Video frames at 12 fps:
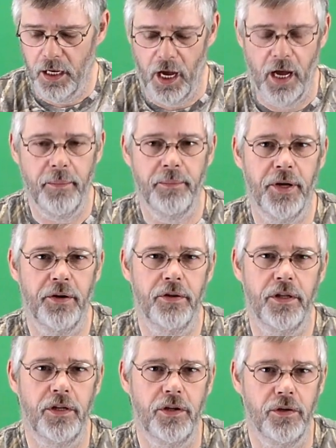I'm better
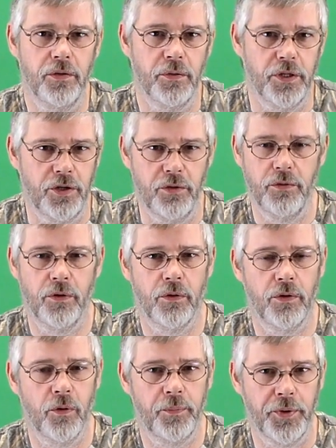than you and you
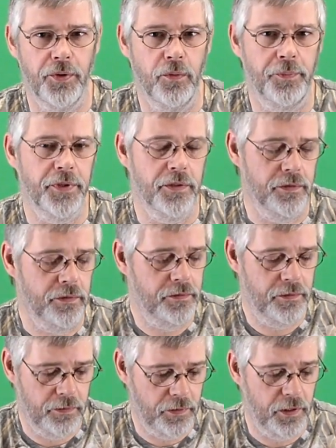don't know poop, and
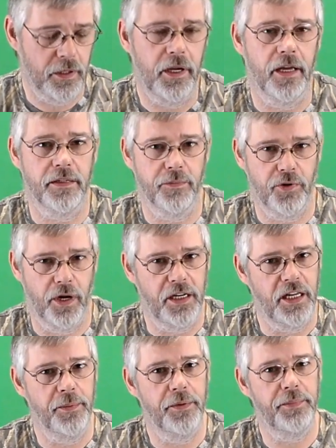yes, I'm trying to
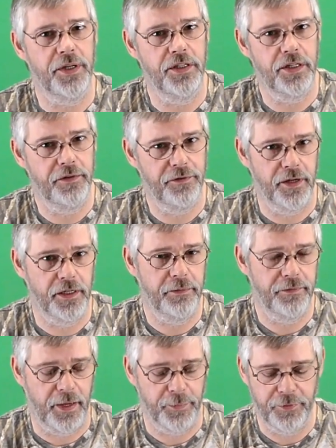keep it PG friendly,
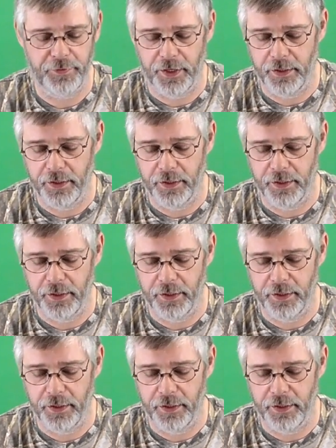family